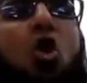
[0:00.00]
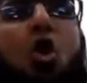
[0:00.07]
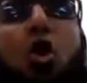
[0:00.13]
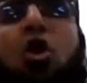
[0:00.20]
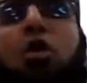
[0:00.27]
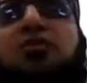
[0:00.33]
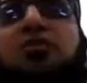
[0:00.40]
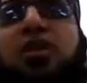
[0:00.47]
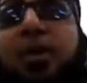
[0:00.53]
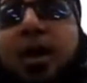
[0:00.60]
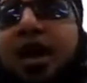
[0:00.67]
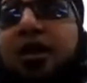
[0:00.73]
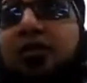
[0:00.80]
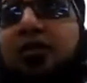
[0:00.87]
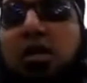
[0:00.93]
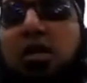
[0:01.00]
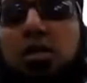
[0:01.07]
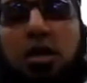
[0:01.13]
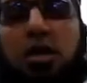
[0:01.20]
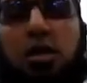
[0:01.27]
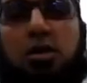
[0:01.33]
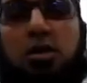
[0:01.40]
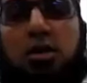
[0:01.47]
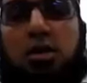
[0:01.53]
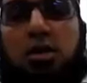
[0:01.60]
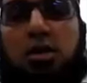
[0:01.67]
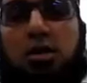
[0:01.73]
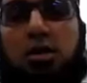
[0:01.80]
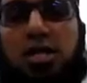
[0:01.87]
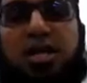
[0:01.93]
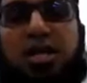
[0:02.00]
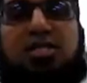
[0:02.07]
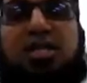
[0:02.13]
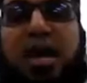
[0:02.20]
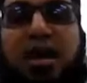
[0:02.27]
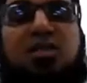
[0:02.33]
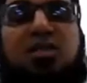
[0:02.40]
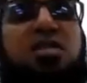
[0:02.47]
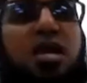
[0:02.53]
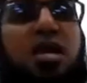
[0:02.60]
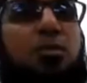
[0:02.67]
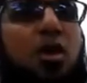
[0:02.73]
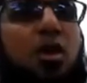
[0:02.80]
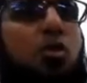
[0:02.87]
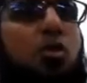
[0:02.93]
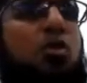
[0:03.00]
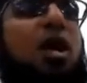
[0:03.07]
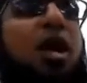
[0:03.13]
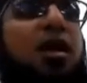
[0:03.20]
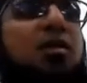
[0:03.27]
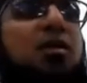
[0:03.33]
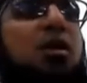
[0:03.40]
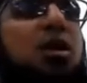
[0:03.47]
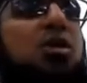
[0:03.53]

All of them have the, the, the exact same Quran.